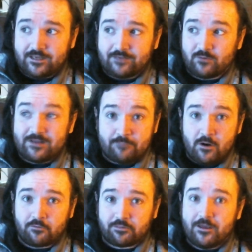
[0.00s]
read
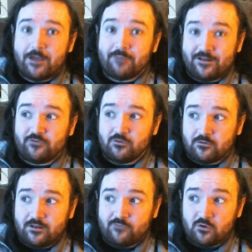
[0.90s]
both. But if you
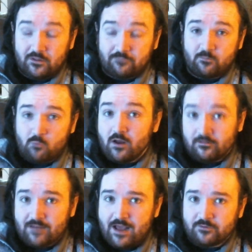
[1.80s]
can only read
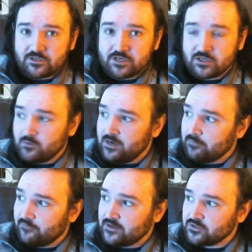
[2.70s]
one, I would suggest reading
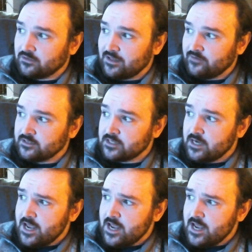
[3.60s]
Professor Levy's.